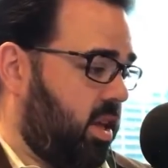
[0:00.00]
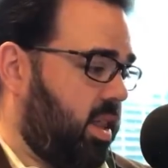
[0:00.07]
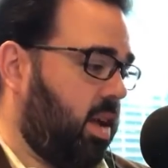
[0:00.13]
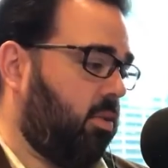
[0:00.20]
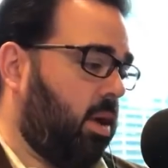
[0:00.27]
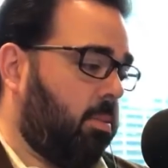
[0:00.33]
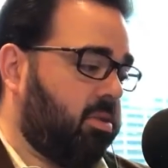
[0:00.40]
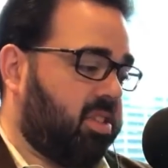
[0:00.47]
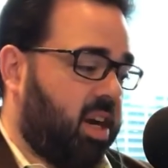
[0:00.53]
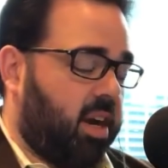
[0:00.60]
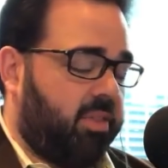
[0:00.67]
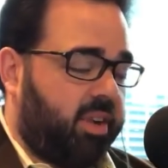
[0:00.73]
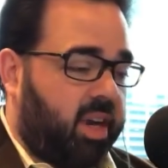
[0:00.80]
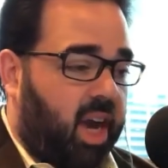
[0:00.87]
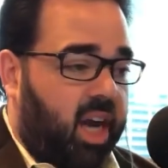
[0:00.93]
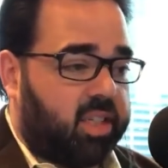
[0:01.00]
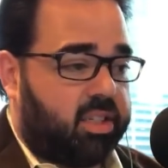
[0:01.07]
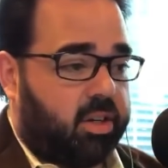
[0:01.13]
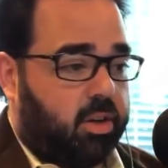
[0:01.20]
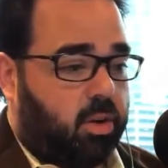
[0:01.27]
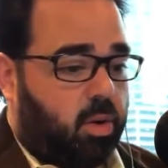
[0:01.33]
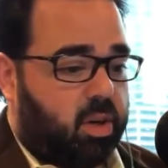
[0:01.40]
that Representative
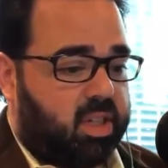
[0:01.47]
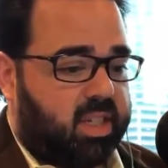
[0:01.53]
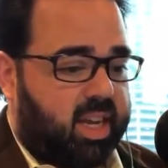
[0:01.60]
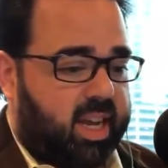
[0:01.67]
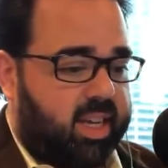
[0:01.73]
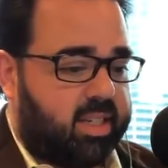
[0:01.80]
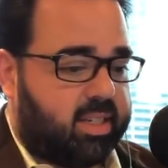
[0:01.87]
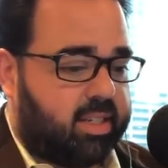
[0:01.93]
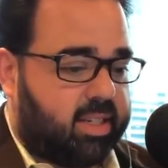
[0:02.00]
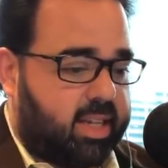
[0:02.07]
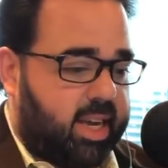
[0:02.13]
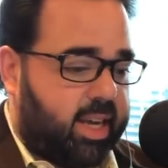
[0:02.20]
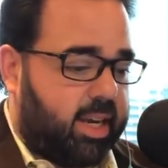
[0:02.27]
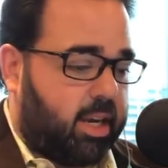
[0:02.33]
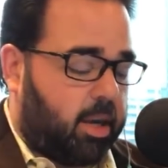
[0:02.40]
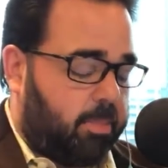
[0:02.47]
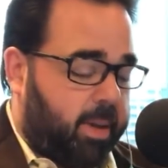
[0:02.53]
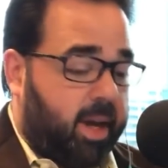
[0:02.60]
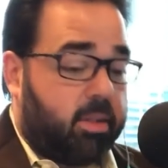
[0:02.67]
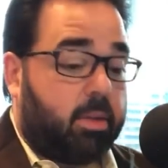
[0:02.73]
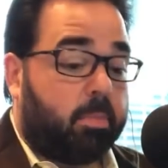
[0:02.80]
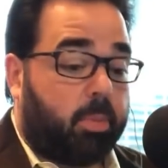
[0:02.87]
Ocasio-Cortez said
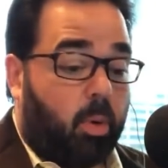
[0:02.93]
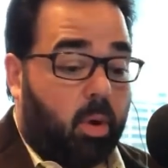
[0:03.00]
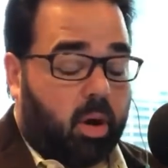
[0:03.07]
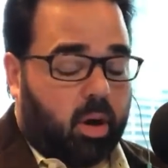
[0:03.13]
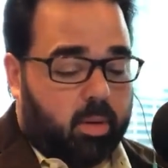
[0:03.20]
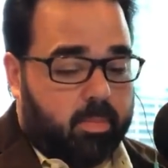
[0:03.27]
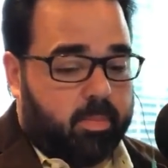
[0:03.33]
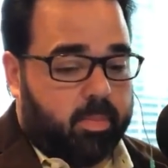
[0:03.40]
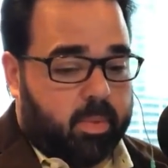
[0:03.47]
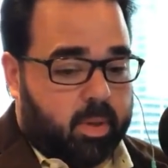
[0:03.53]
about the border